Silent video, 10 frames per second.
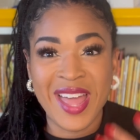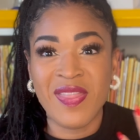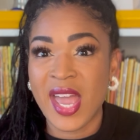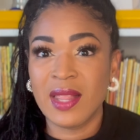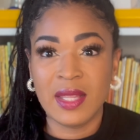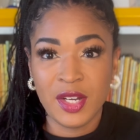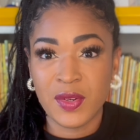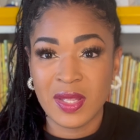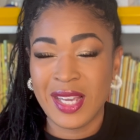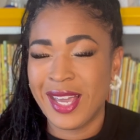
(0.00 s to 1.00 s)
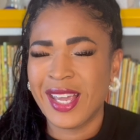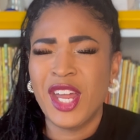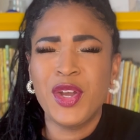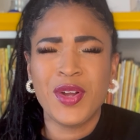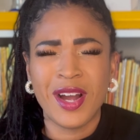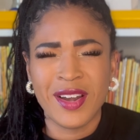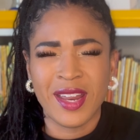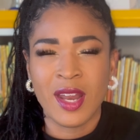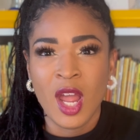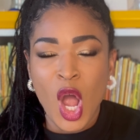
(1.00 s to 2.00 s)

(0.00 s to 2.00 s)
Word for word: and they literally in kindergarten